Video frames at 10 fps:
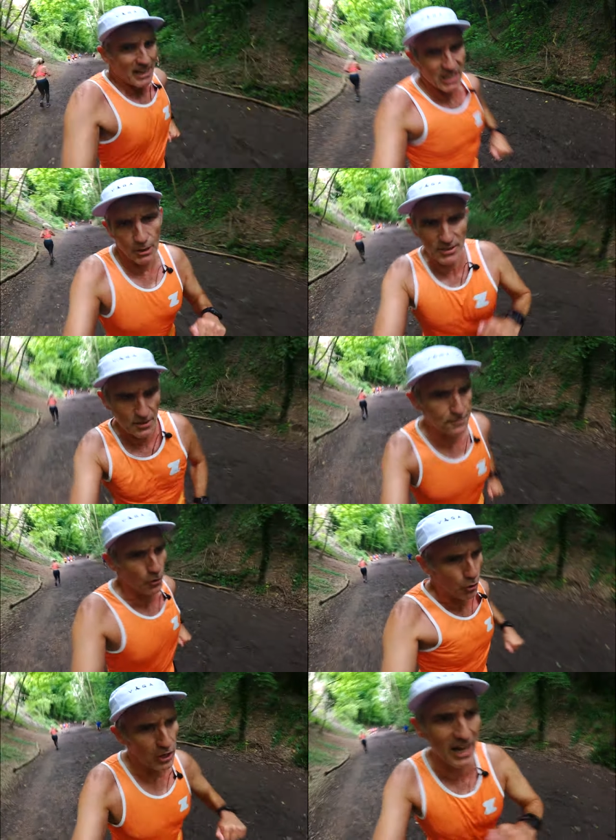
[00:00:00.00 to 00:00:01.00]
Kilometre
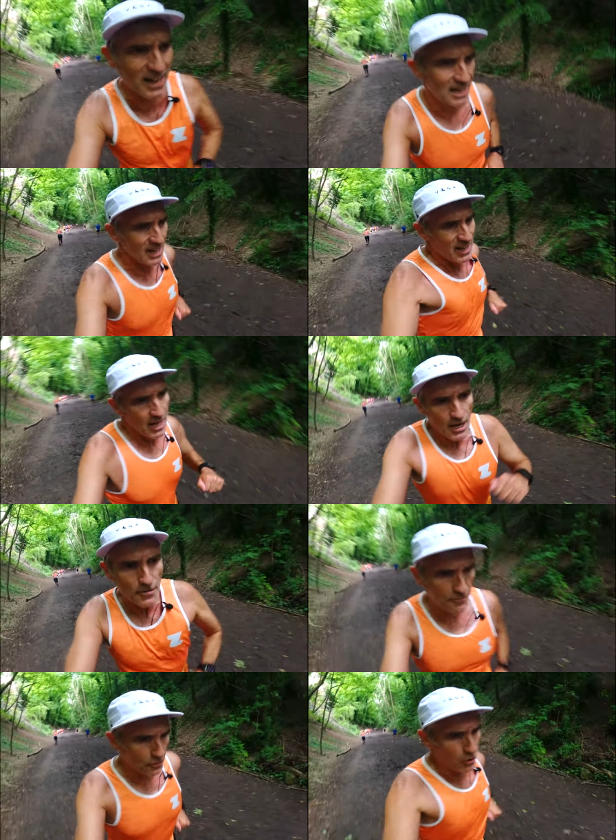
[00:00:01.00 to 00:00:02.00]
four,
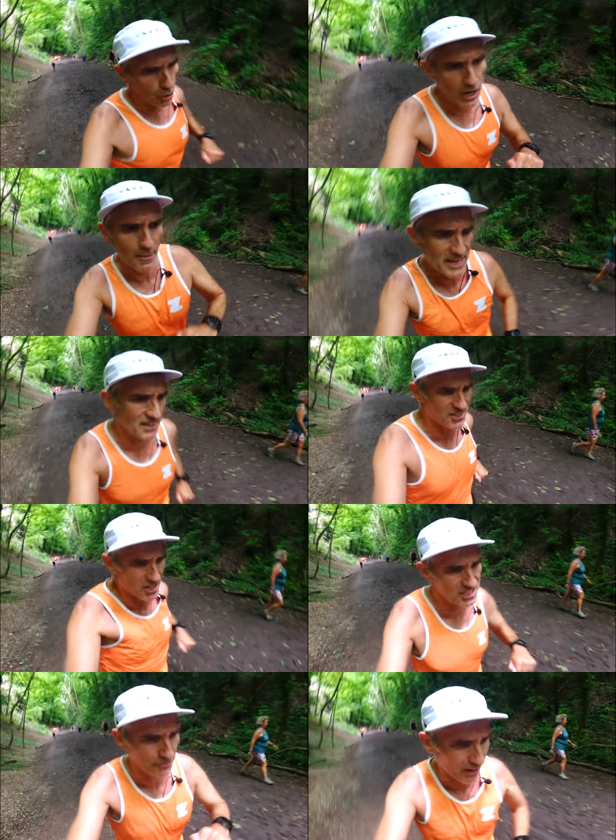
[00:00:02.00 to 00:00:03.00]
four minutes
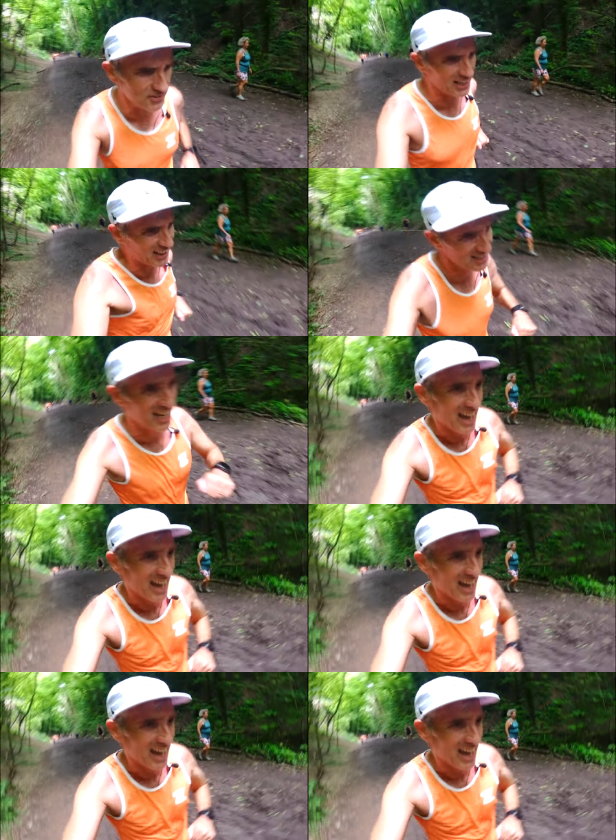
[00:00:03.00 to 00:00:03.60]
35 seconds.